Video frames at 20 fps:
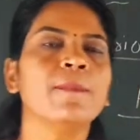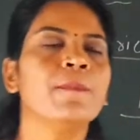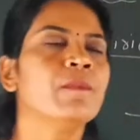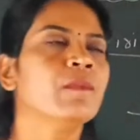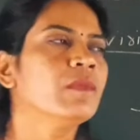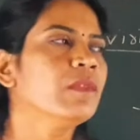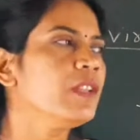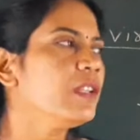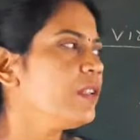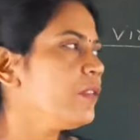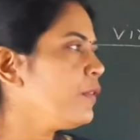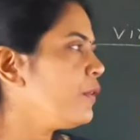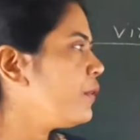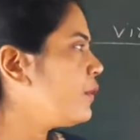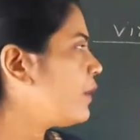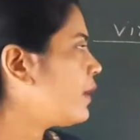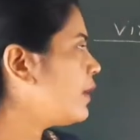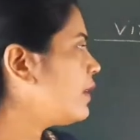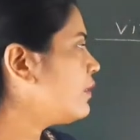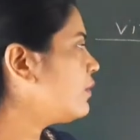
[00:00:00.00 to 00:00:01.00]
These
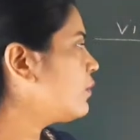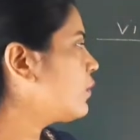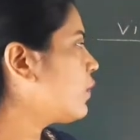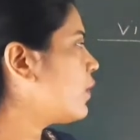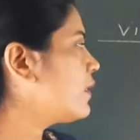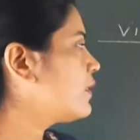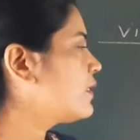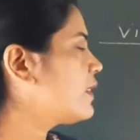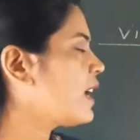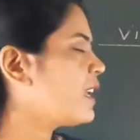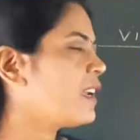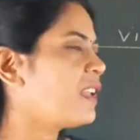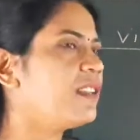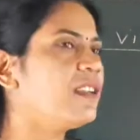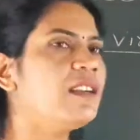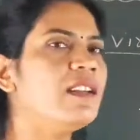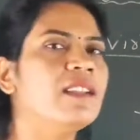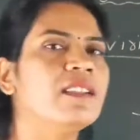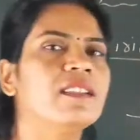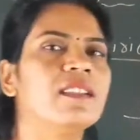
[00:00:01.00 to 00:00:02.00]
viroids cause another
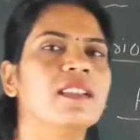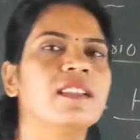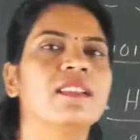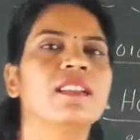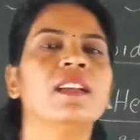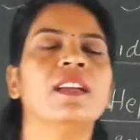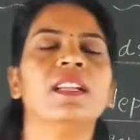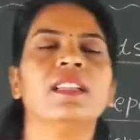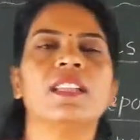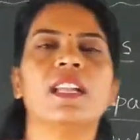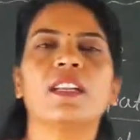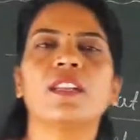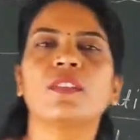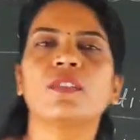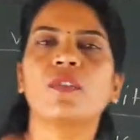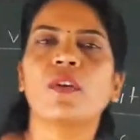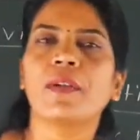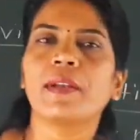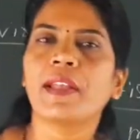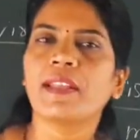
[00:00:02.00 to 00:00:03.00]
disease that is
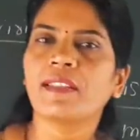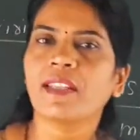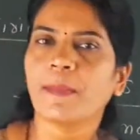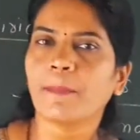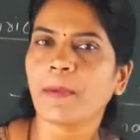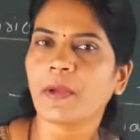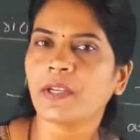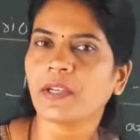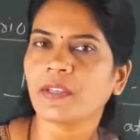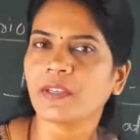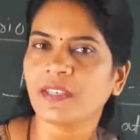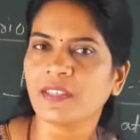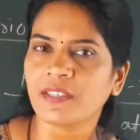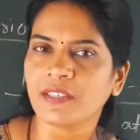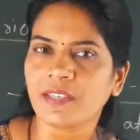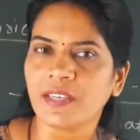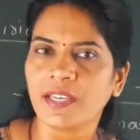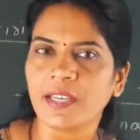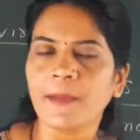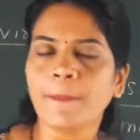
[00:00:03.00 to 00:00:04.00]
called as hepatitis
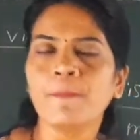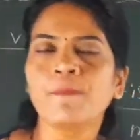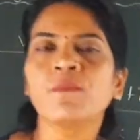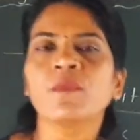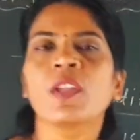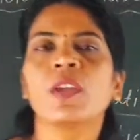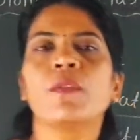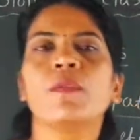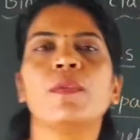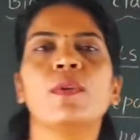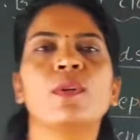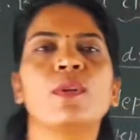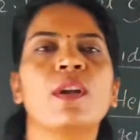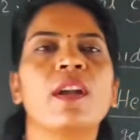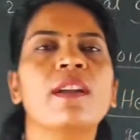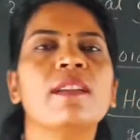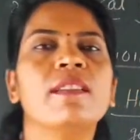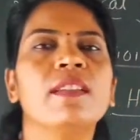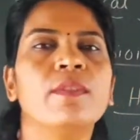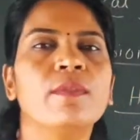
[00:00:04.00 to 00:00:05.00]
D. Viroids,
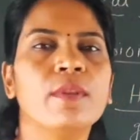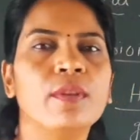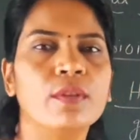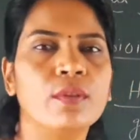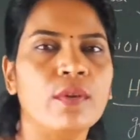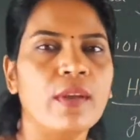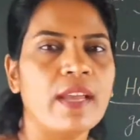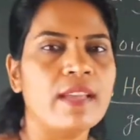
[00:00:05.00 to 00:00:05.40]
even though has